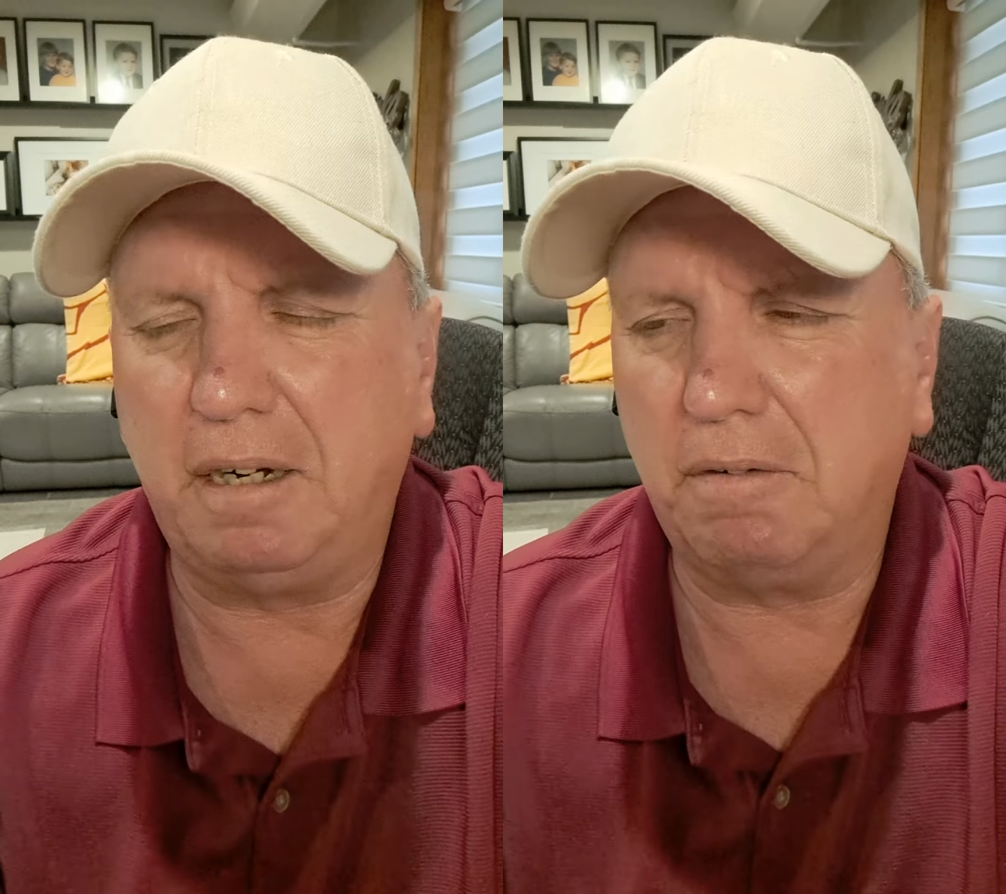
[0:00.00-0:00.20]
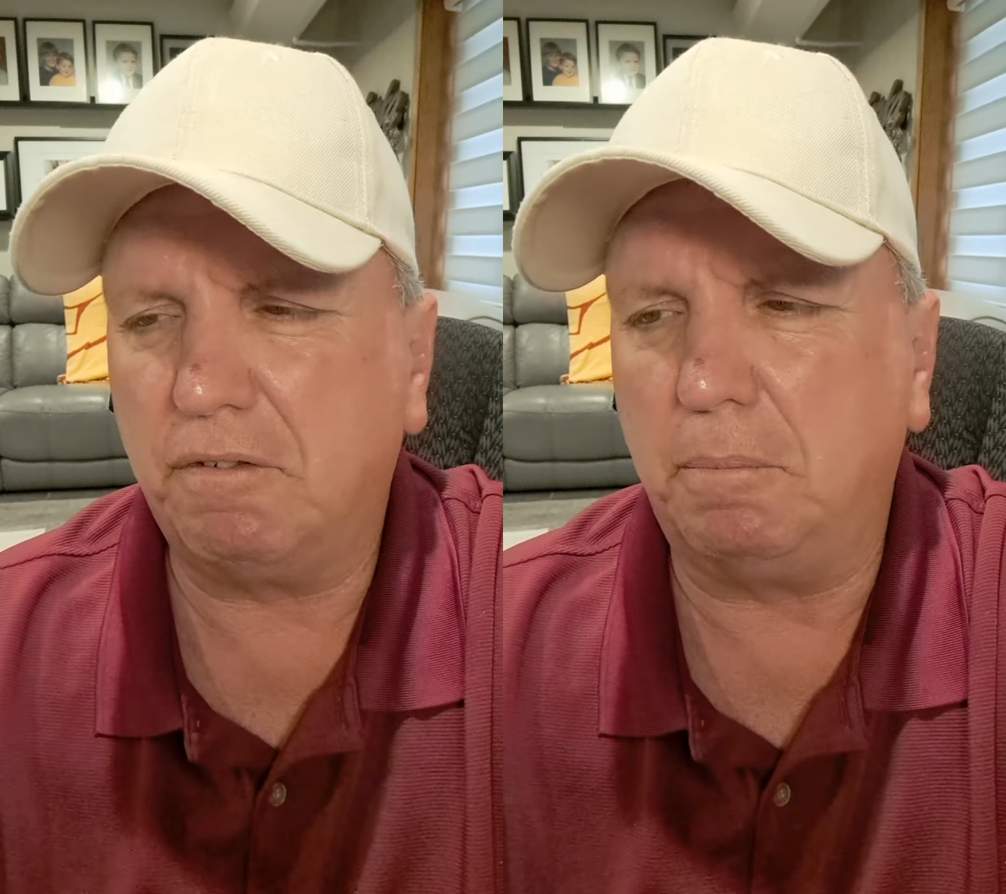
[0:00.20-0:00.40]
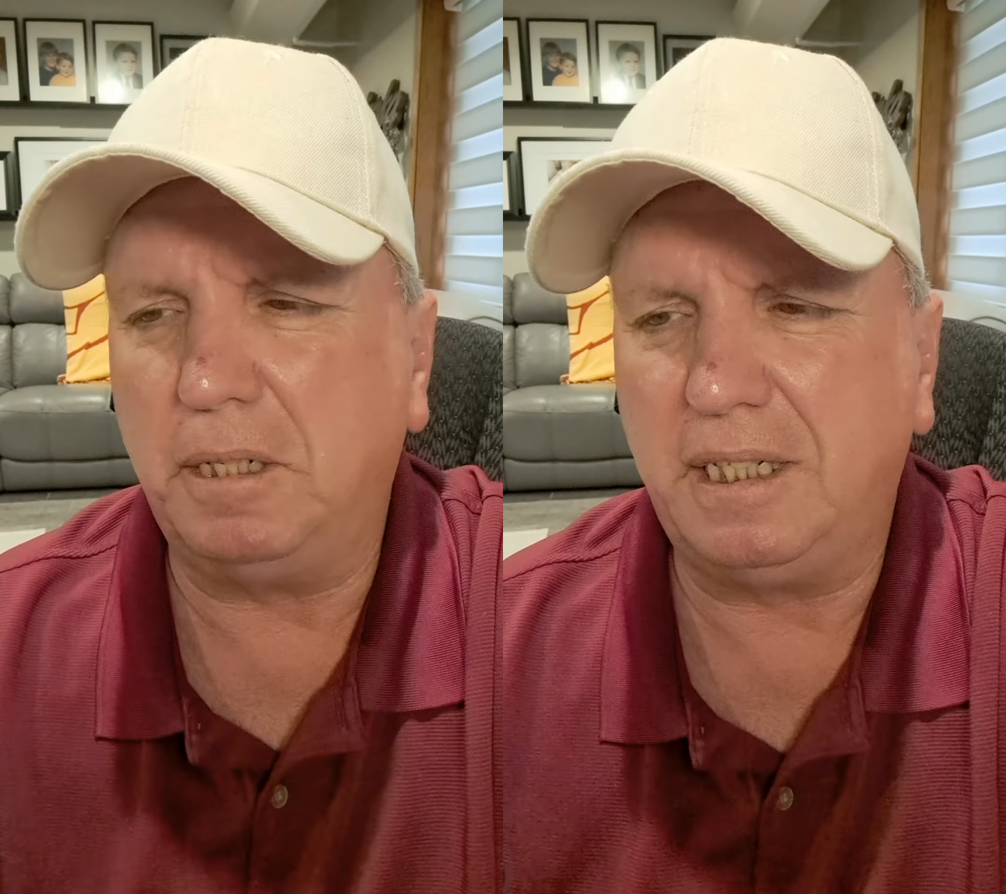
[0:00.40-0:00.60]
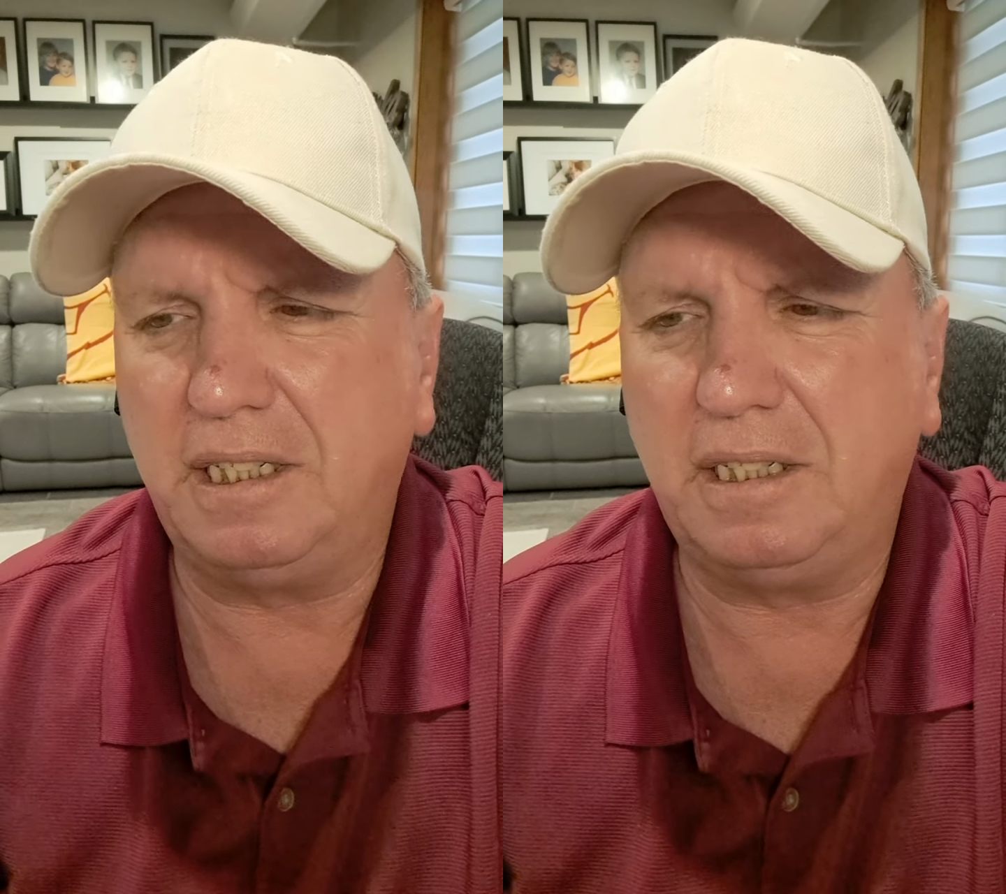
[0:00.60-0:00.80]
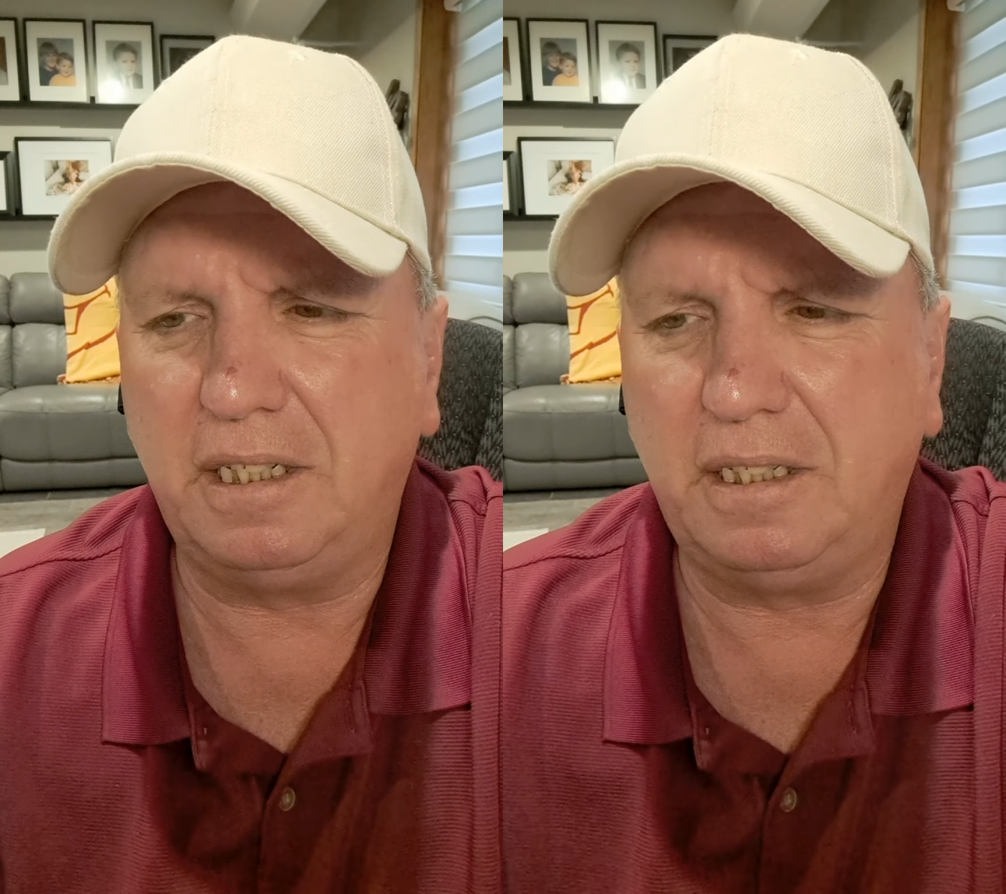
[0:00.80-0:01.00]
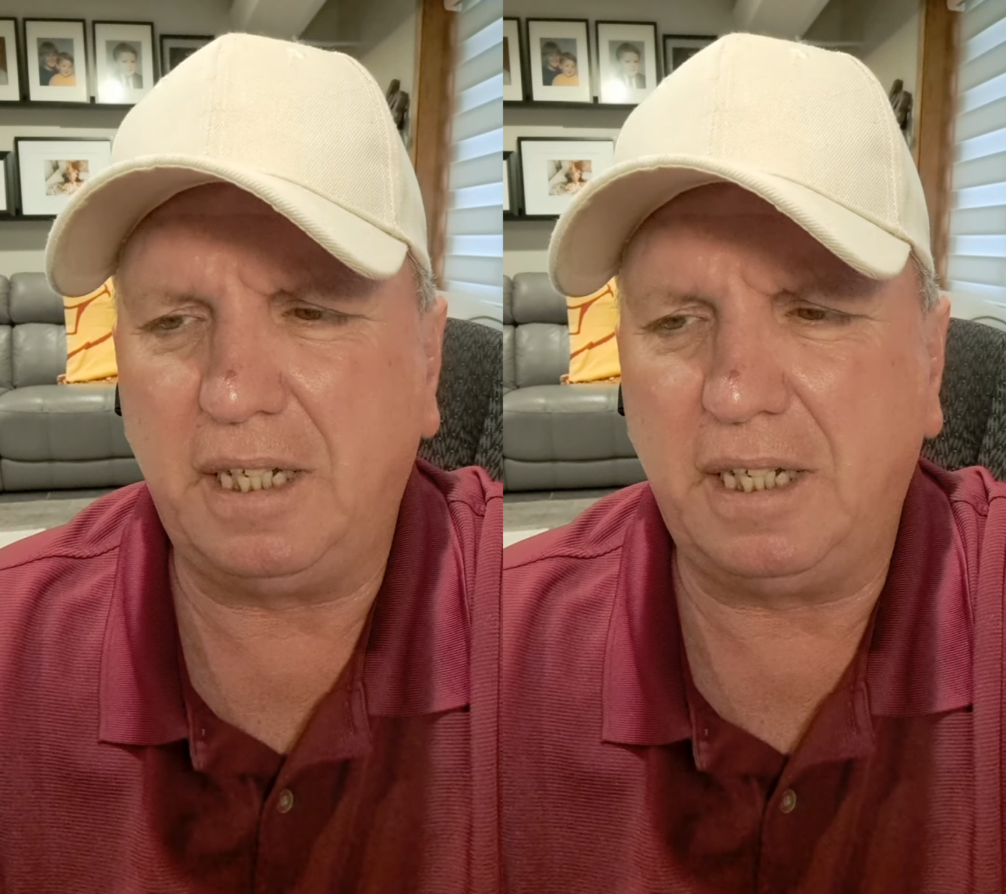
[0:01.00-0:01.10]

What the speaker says: ear from a distance